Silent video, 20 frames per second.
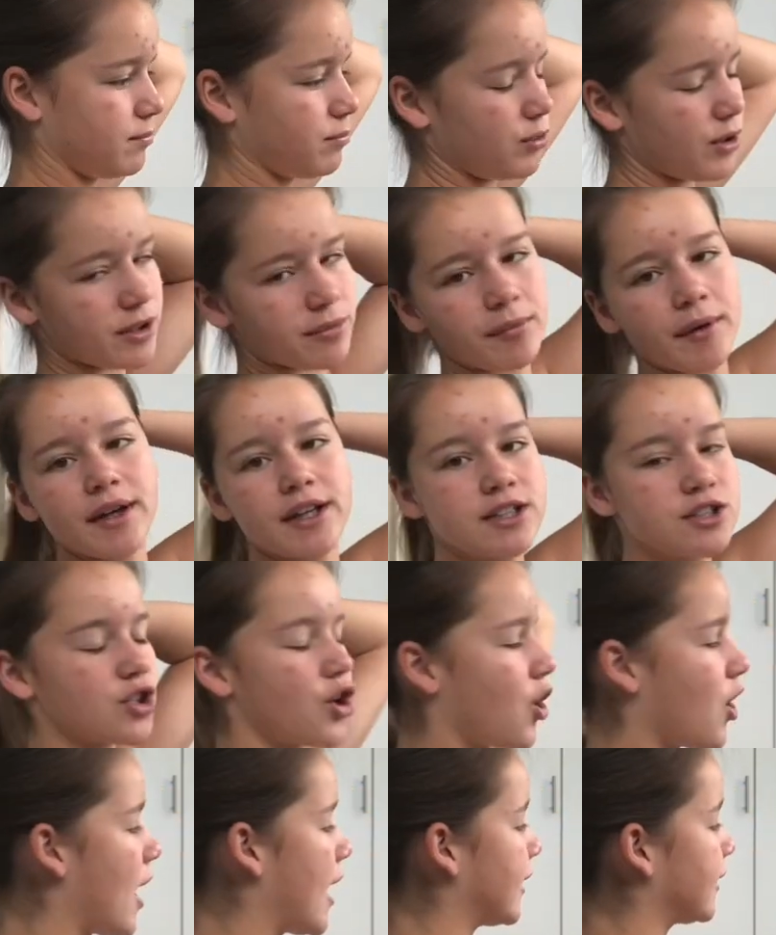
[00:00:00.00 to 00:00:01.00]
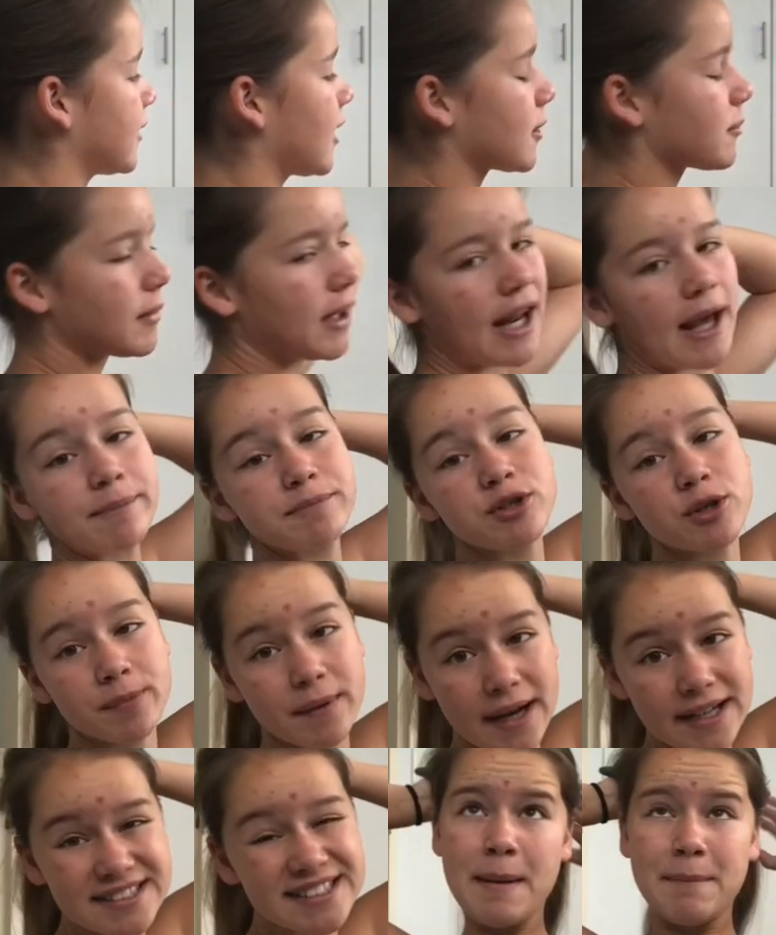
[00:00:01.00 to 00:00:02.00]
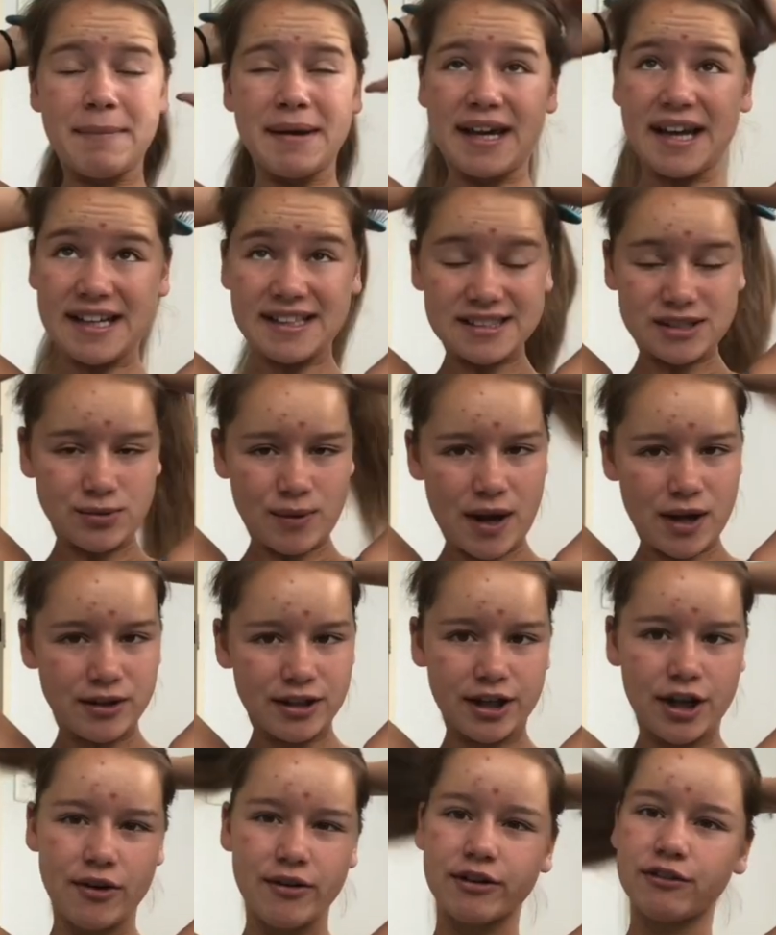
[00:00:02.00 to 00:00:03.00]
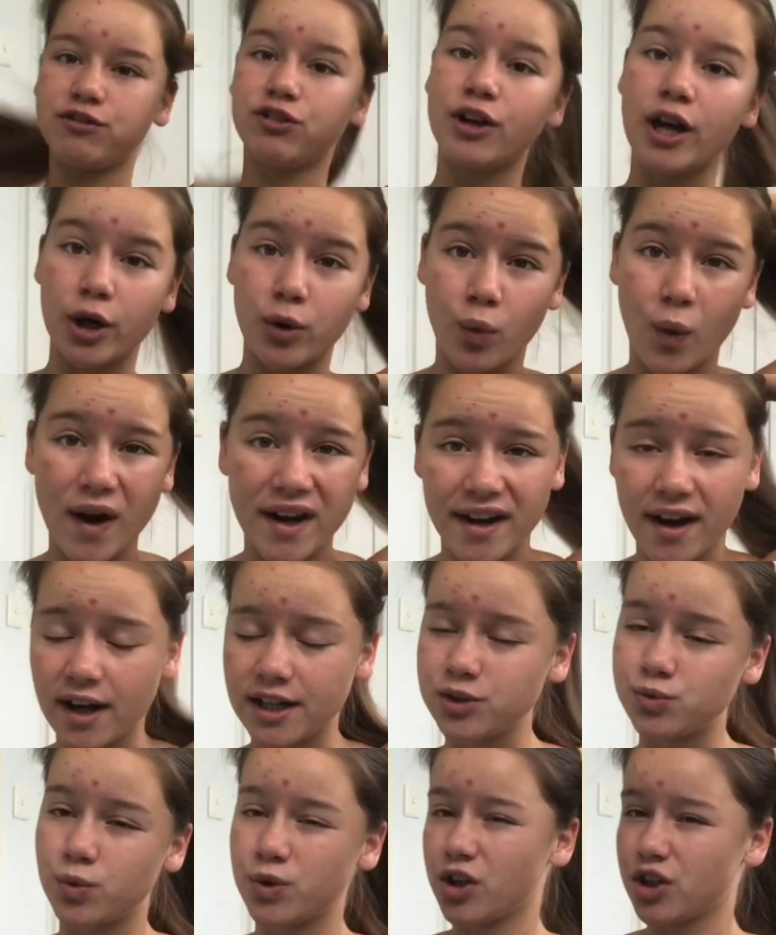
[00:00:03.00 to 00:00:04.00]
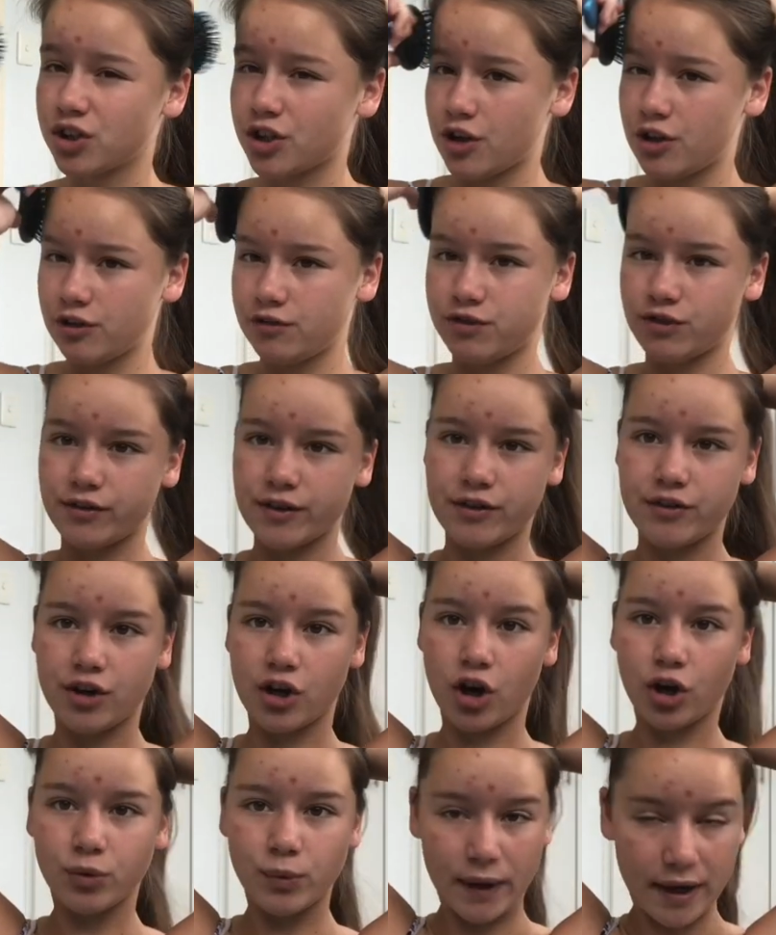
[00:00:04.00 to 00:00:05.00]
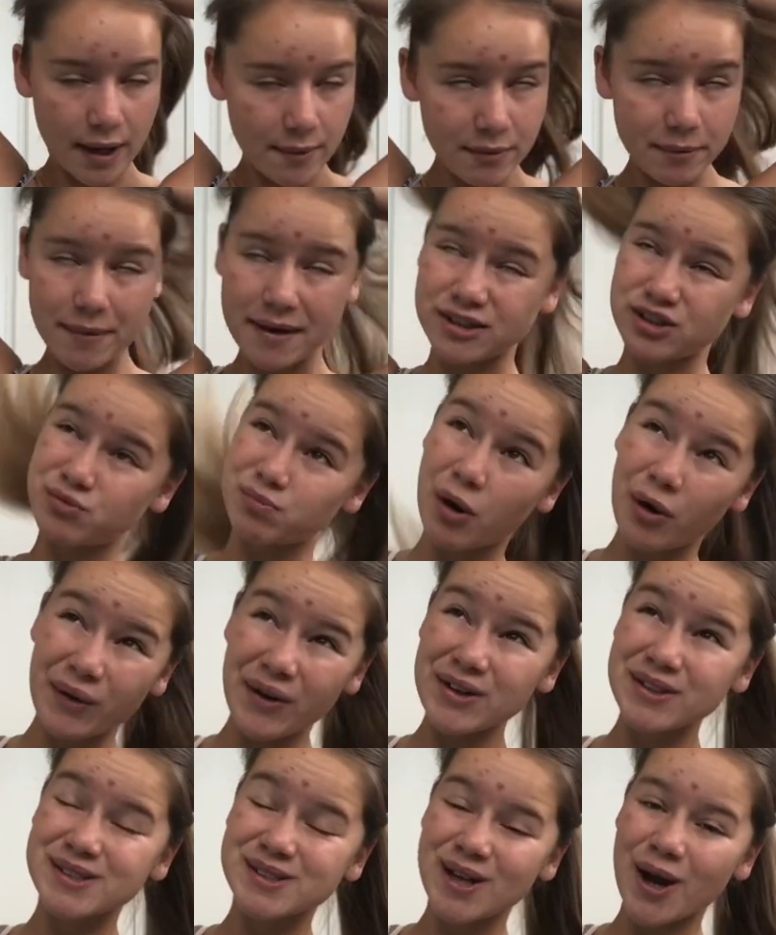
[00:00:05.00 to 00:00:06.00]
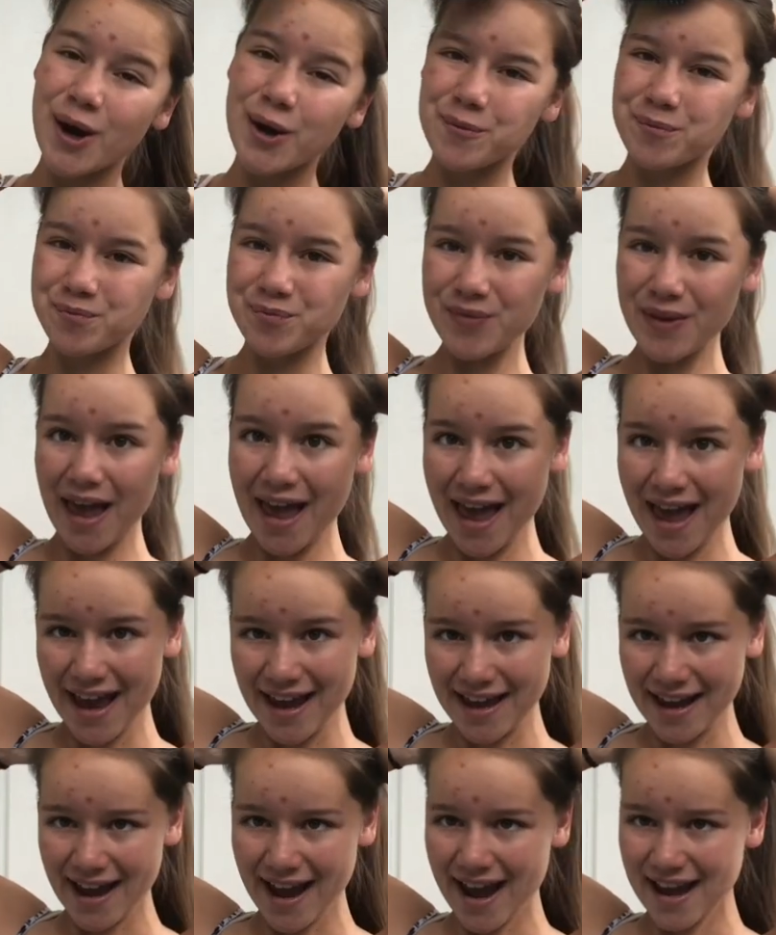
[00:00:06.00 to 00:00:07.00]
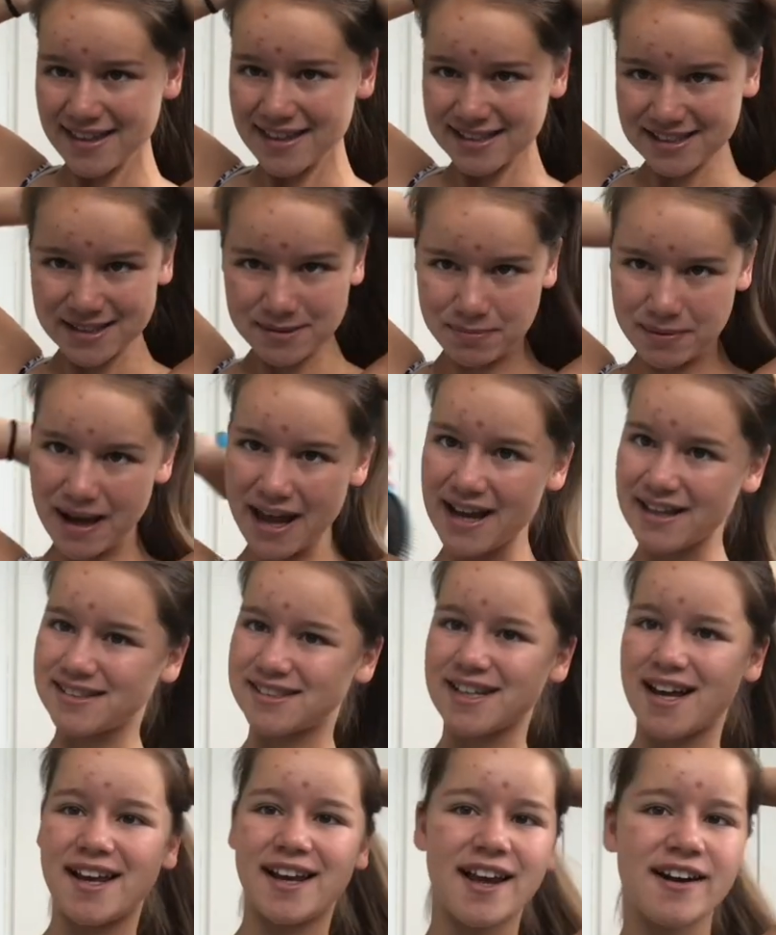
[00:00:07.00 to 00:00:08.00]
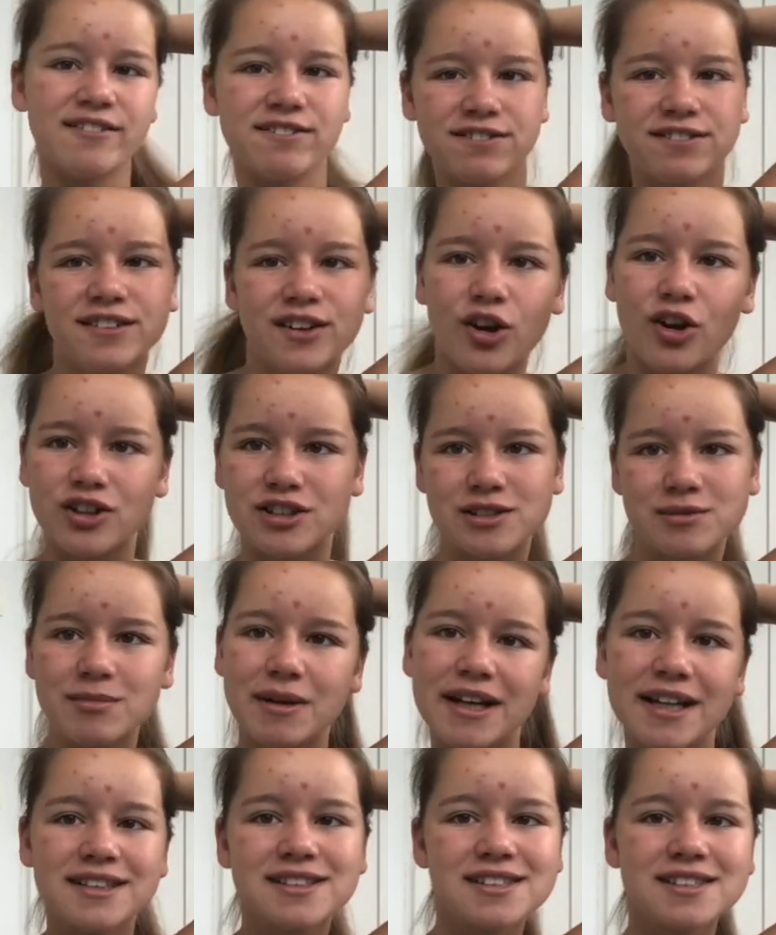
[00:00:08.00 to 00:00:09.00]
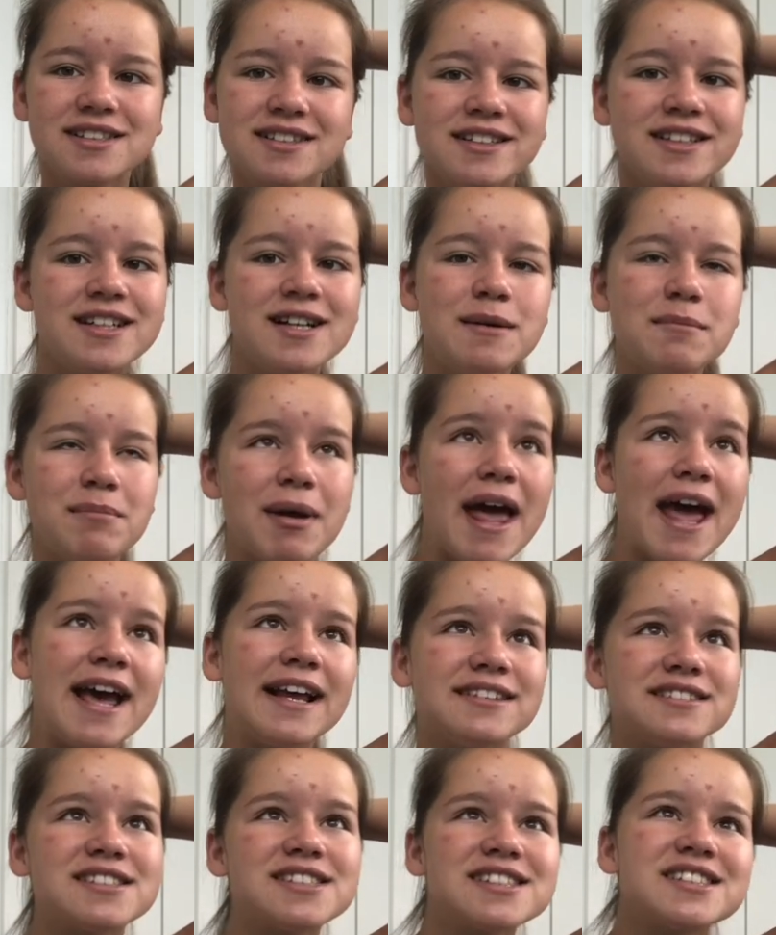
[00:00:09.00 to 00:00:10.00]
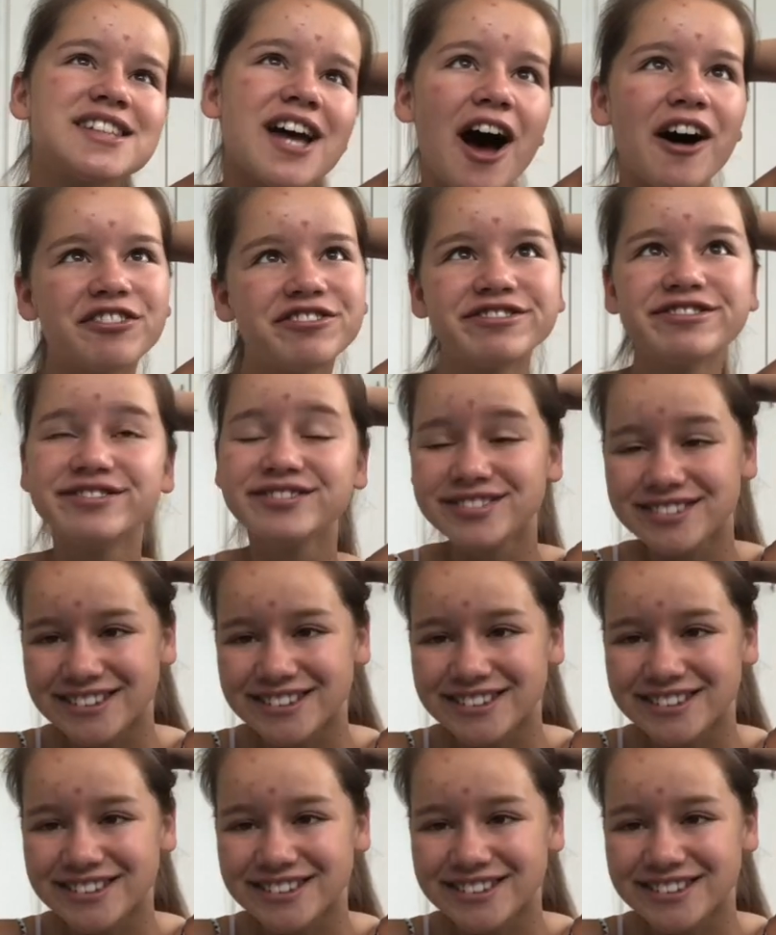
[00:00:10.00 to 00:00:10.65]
with my guitar and like my laptop case, because we're only going for like one night. We're not going for very long. We're coming back tomorrow. So yeah, that's the plans. I love last minute plan stuff.